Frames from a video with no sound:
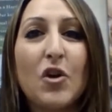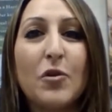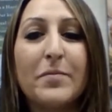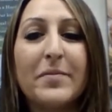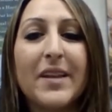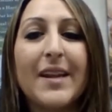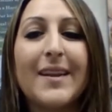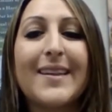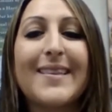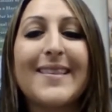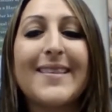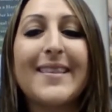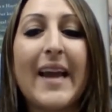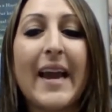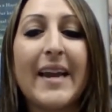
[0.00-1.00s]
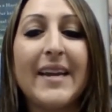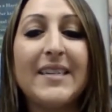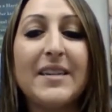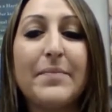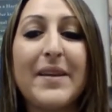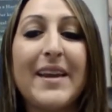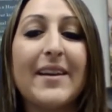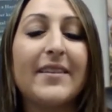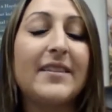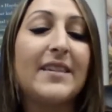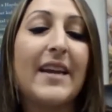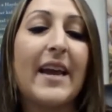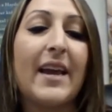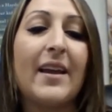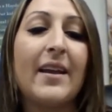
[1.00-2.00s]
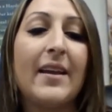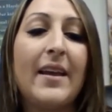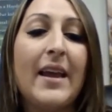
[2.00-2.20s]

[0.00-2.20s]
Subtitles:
Homes, and I'm excited to be here today.